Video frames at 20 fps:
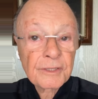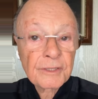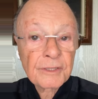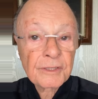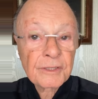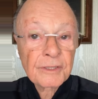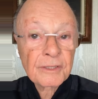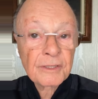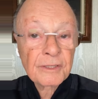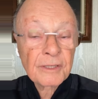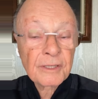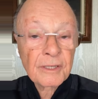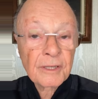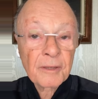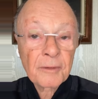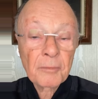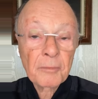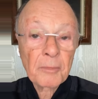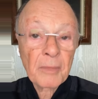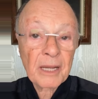but
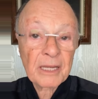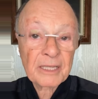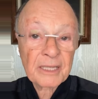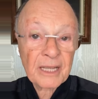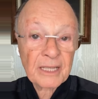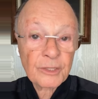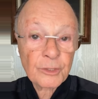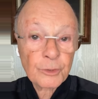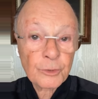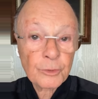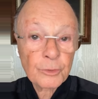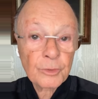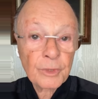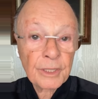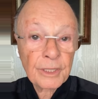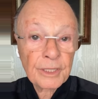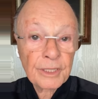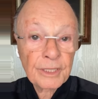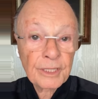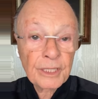because of the
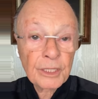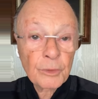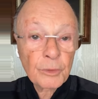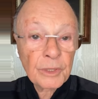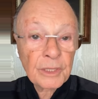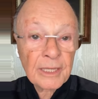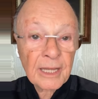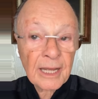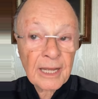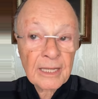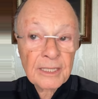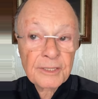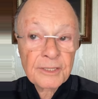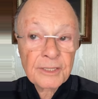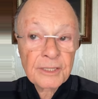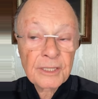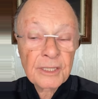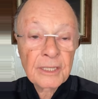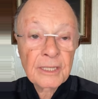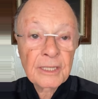iniquity that he
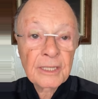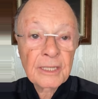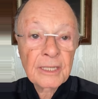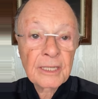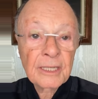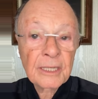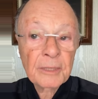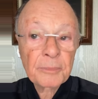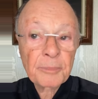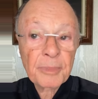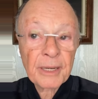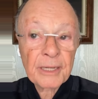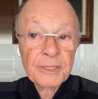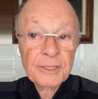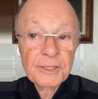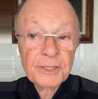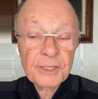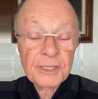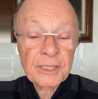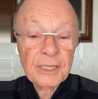has committed,
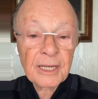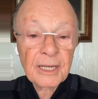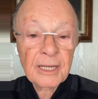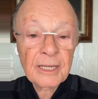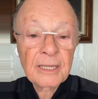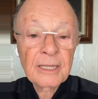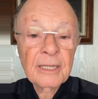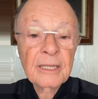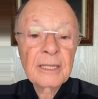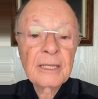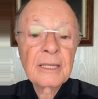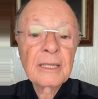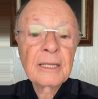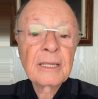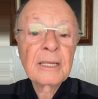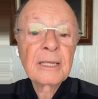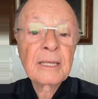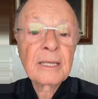he shall